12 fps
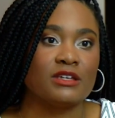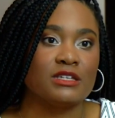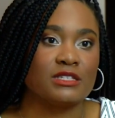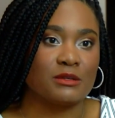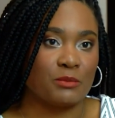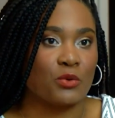
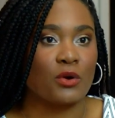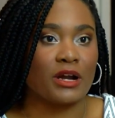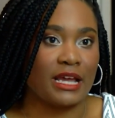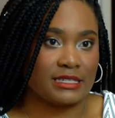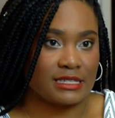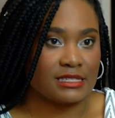support
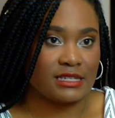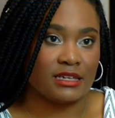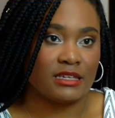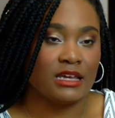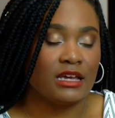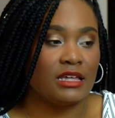
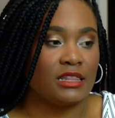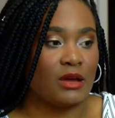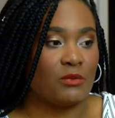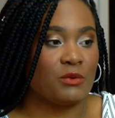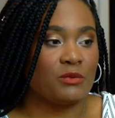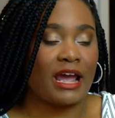entity,
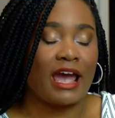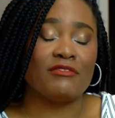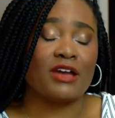that we would have